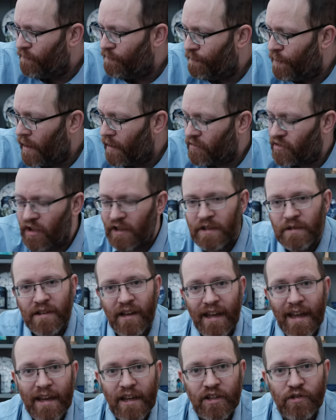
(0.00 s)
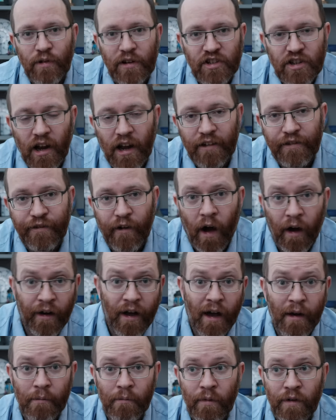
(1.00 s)
but just inks which I've
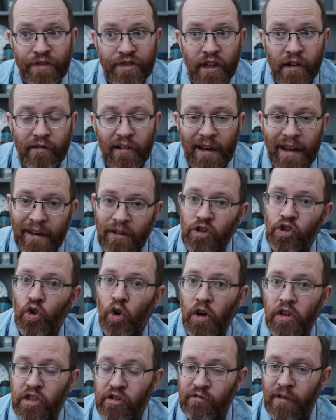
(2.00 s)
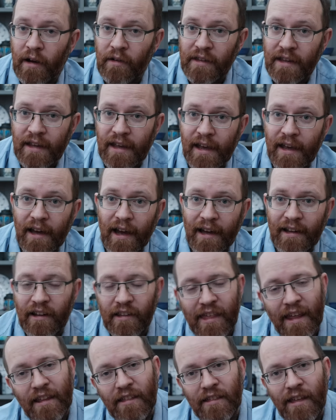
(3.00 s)
um, thoroughly enjoyed throughout the year, and I
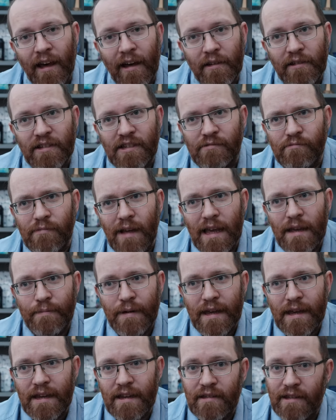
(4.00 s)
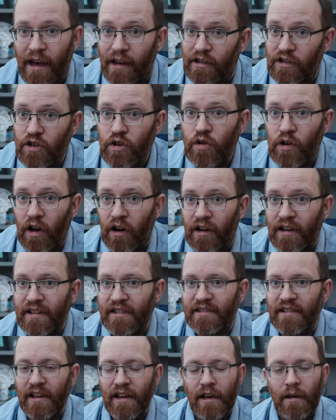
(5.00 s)
think that maybe that you
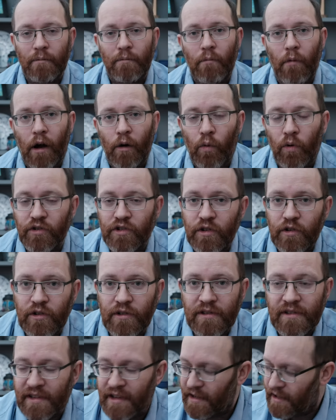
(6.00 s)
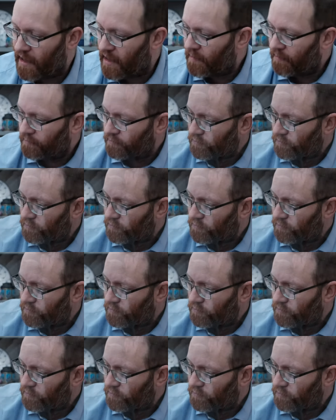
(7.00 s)
guys might want to consider.